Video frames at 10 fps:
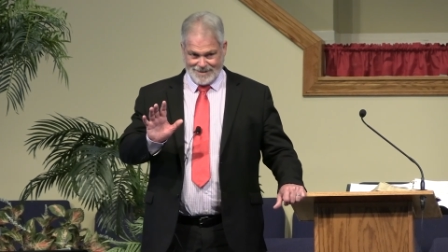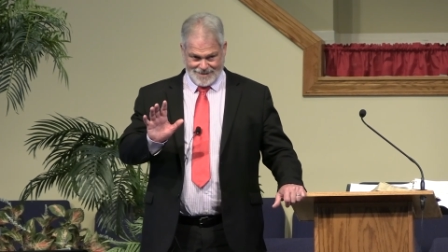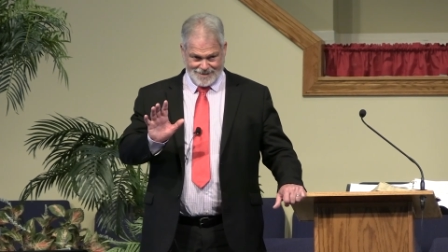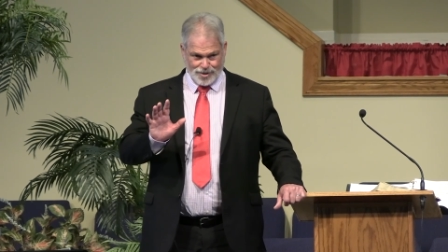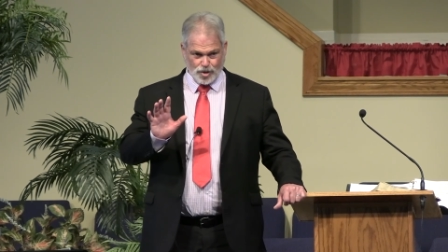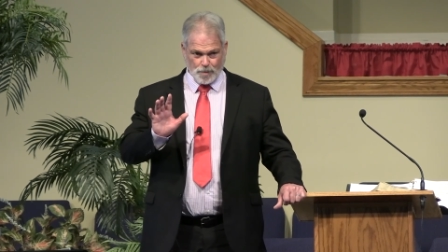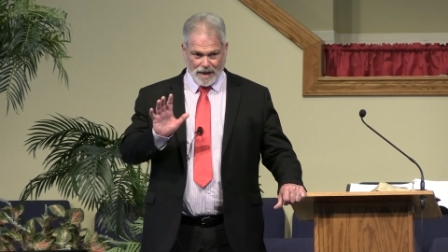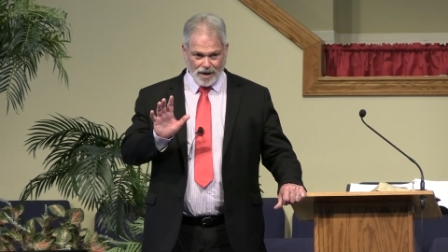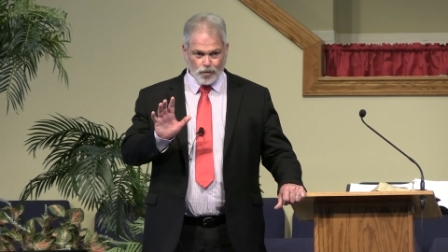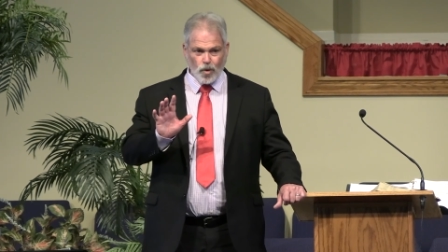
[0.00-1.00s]
to
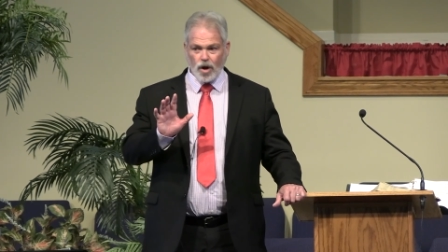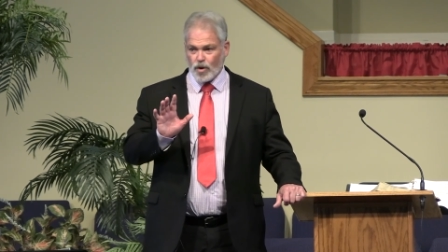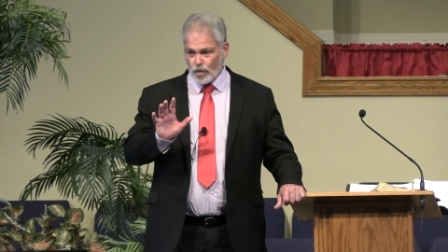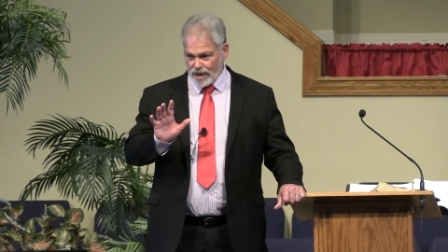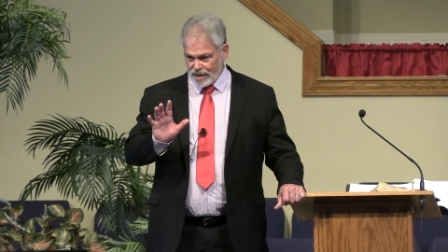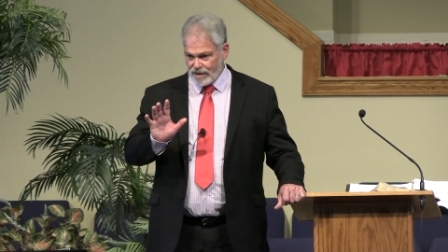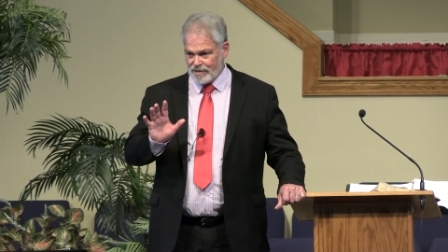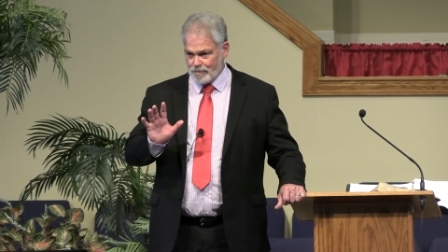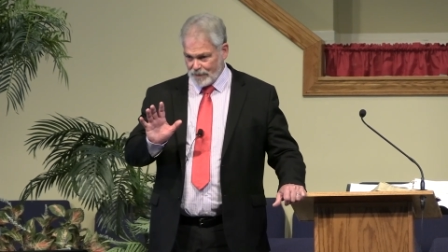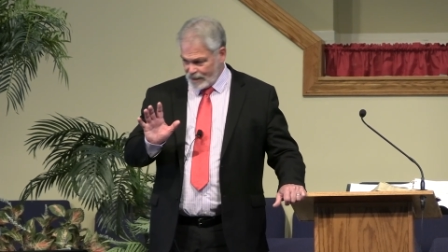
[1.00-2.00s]
smile and walk away
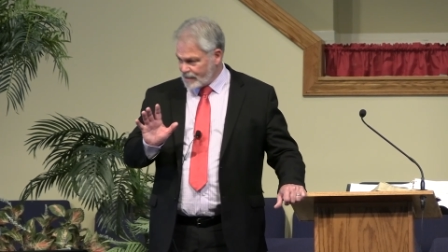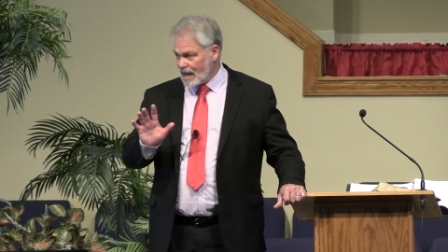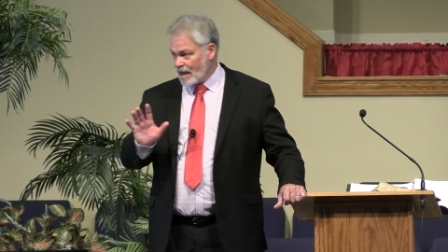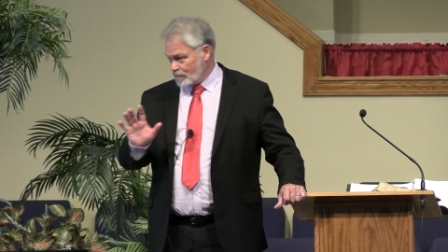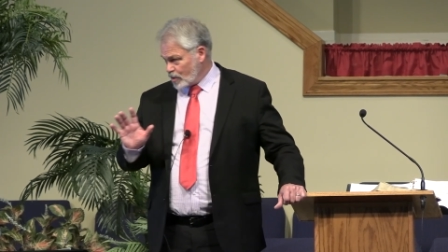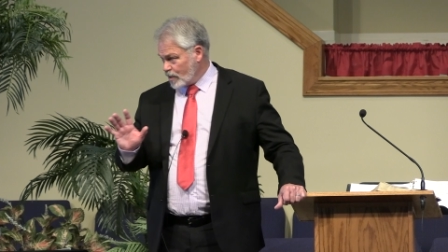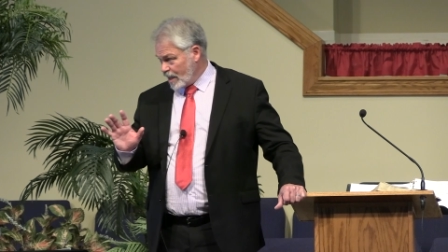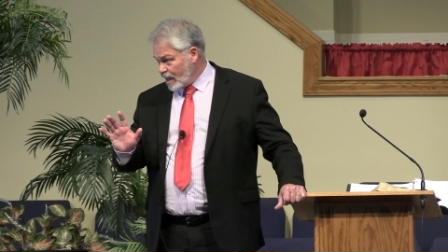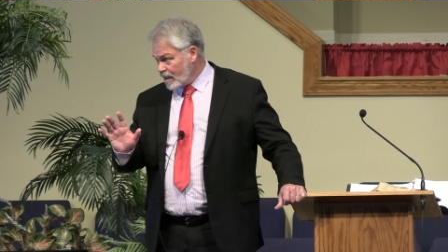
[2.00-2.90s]
many times, okay?